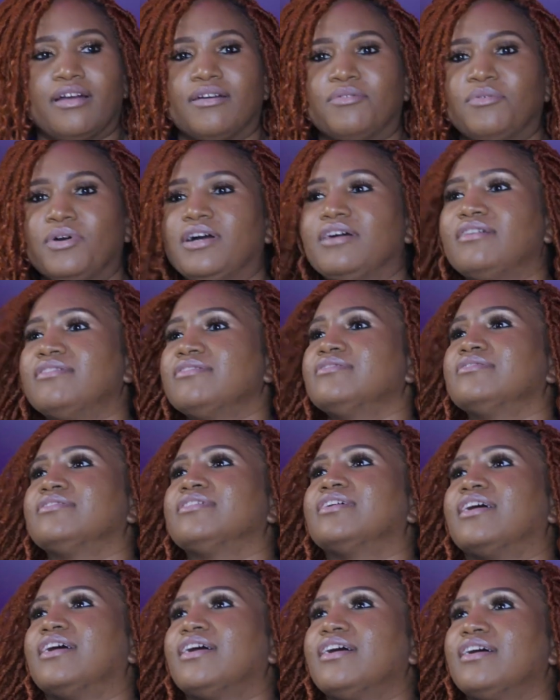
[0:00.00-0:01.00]
Well,
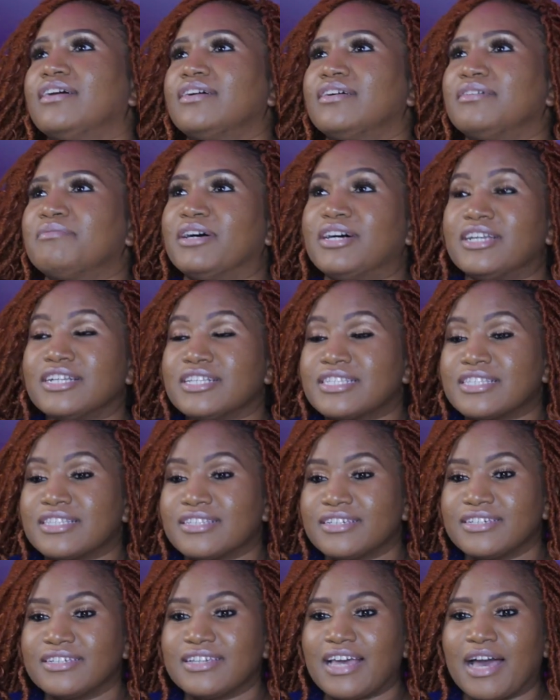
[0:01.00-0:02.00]

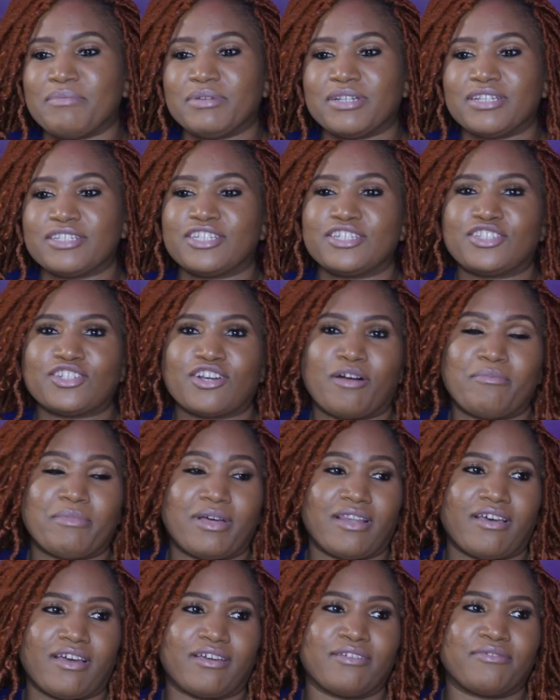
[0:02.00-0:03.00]
honestly, I've been a teacher all
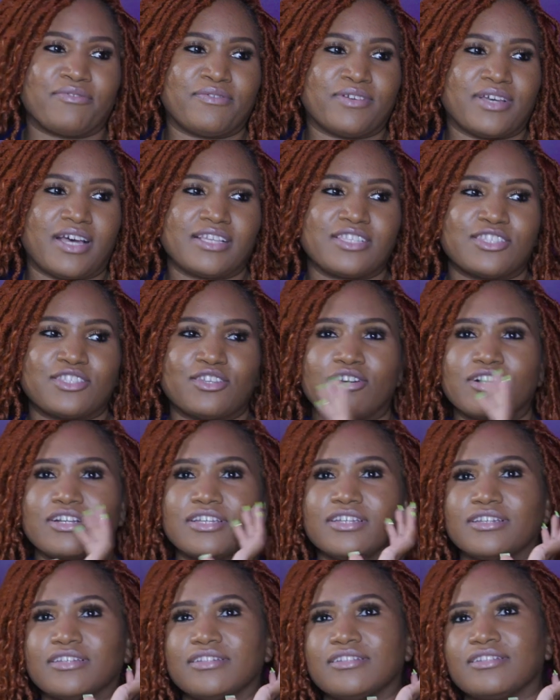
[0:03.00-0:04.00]
my life. I
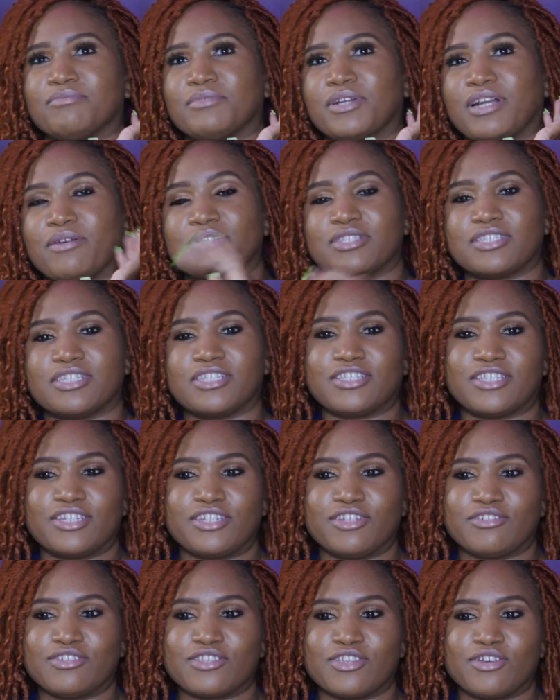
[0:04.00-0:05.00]
started when I was
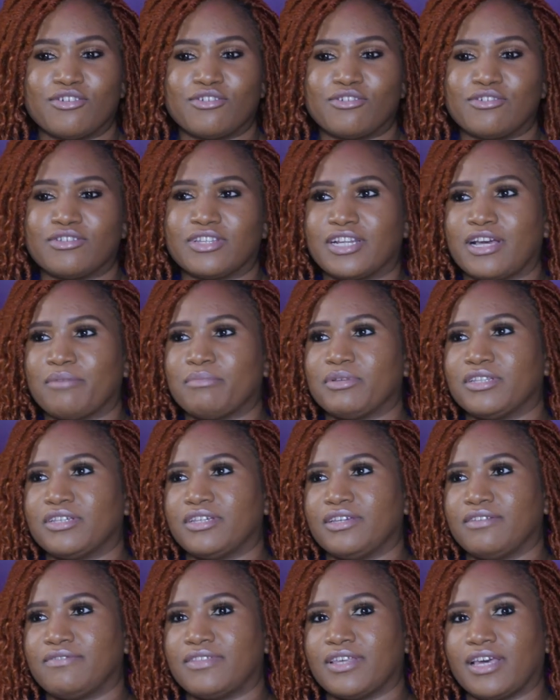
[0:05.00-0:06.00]
16 years old, and I
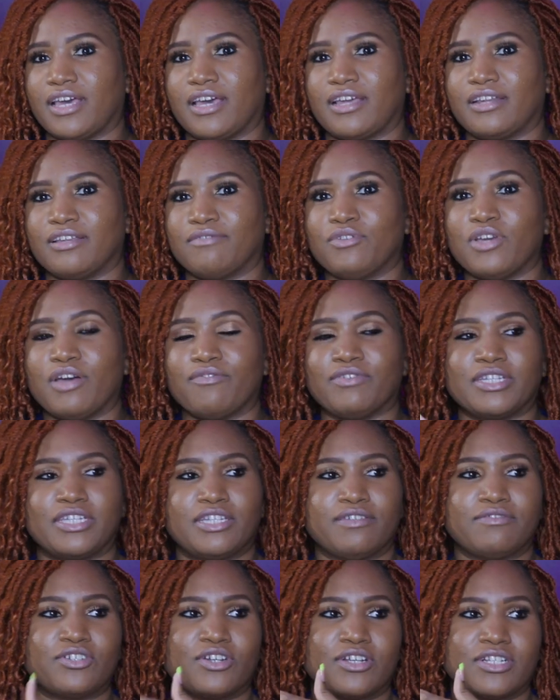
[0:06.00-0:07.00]
believe that if you have a
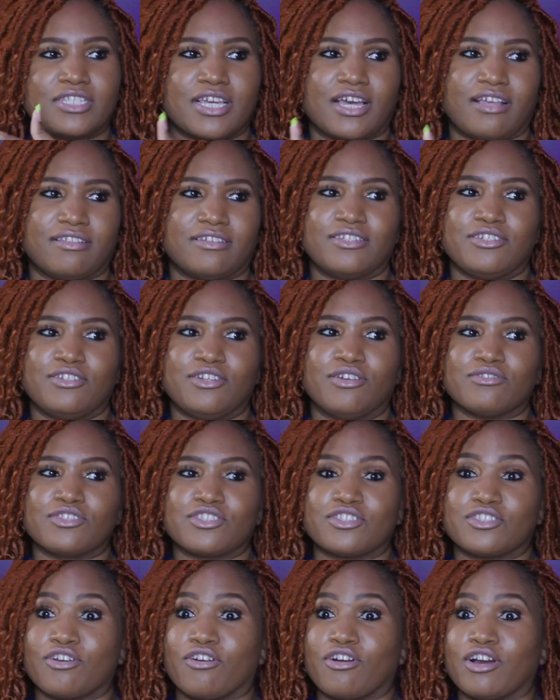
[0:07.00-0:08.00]
gift or a talent, you don't
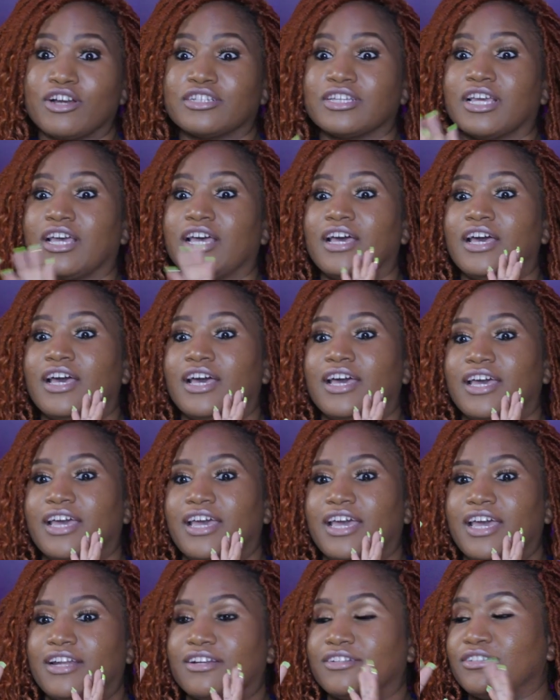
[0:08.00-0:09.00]
start
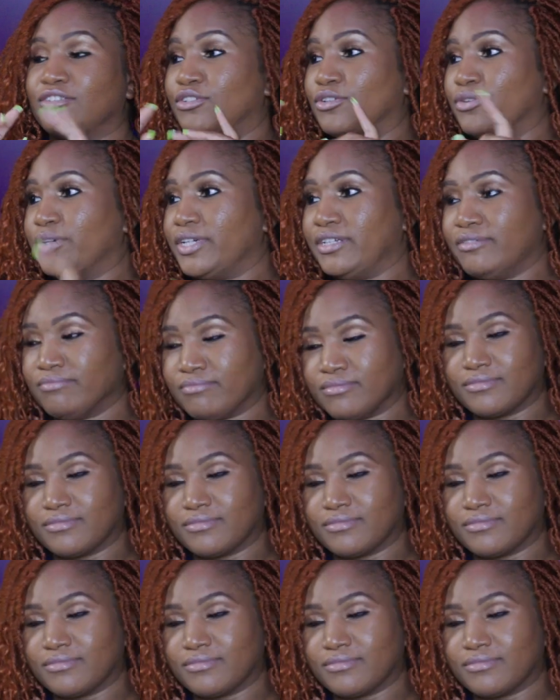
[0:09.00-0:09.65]
at a degree.